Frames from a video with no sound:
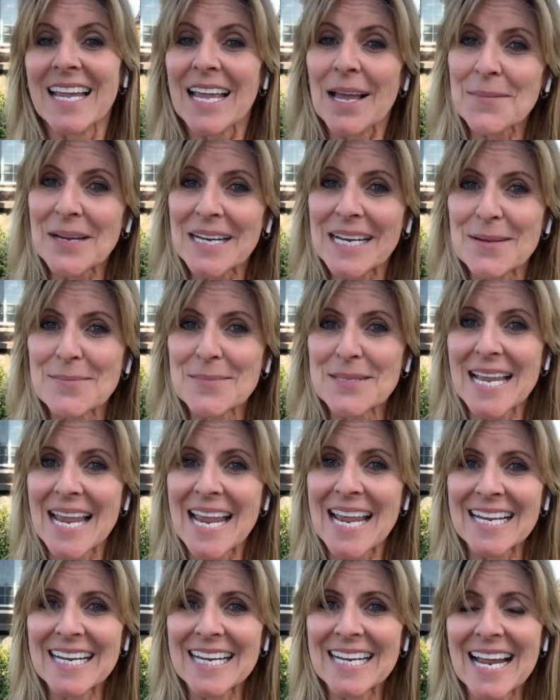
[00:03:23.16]
Again, my name's
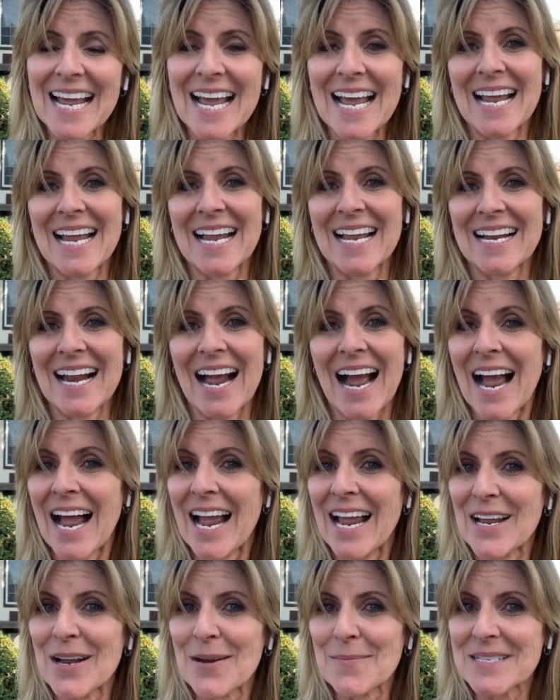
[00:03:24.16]
Annie and
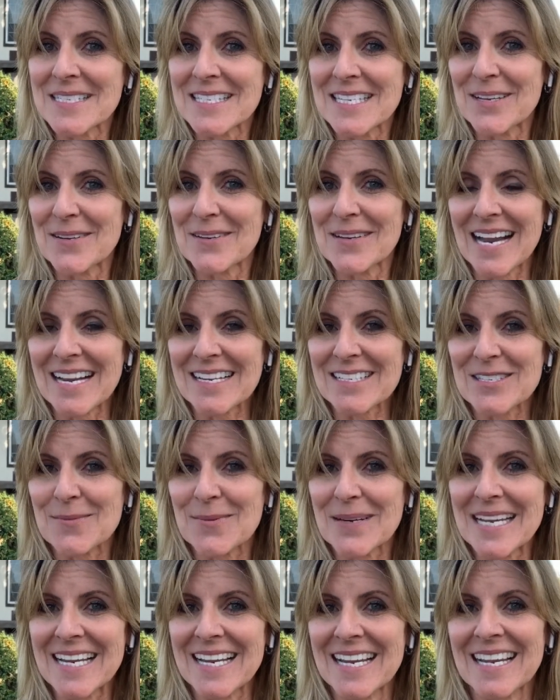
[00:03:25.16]
I hope to see you next
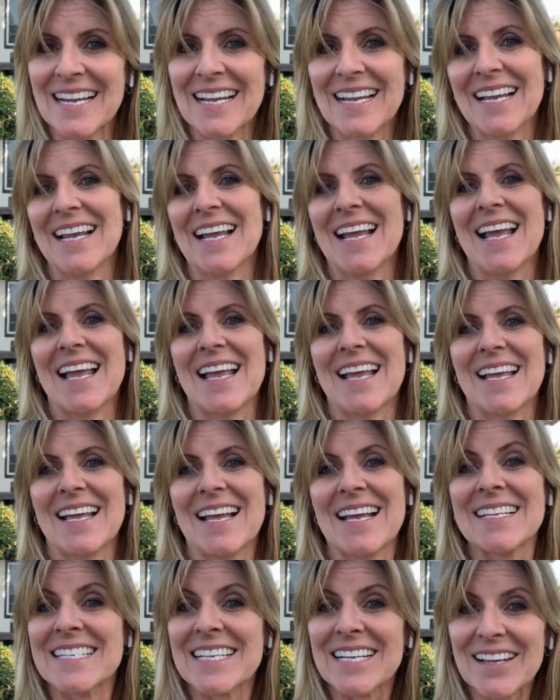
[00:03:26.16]
week.
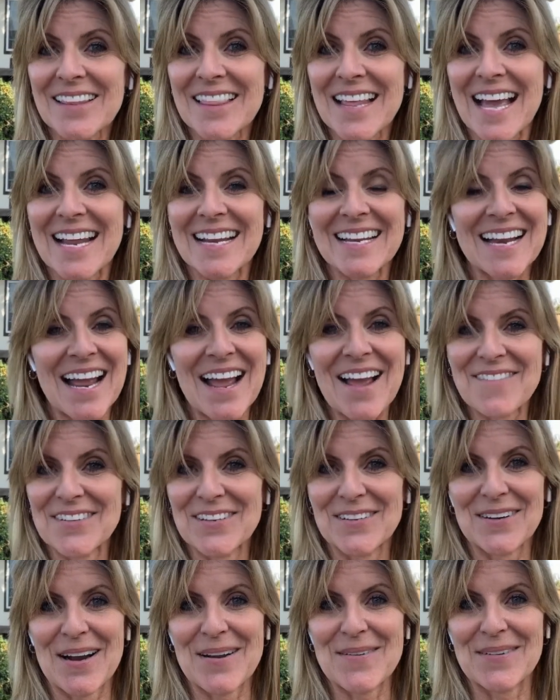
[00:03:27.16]
Until then, have a
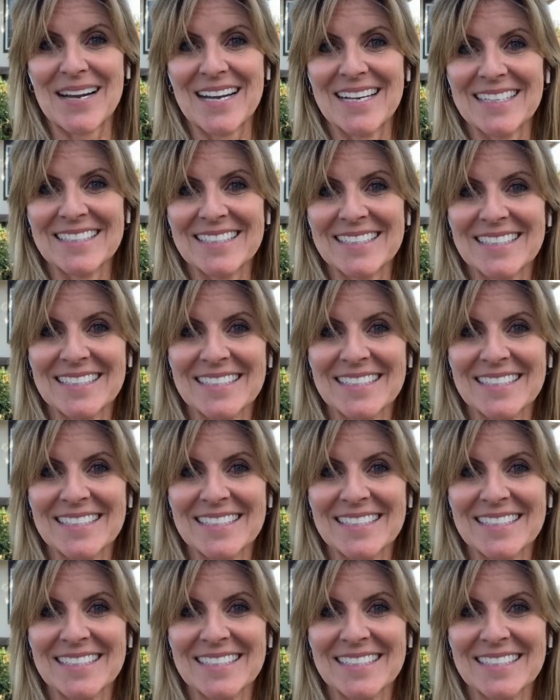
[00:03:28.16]
great one.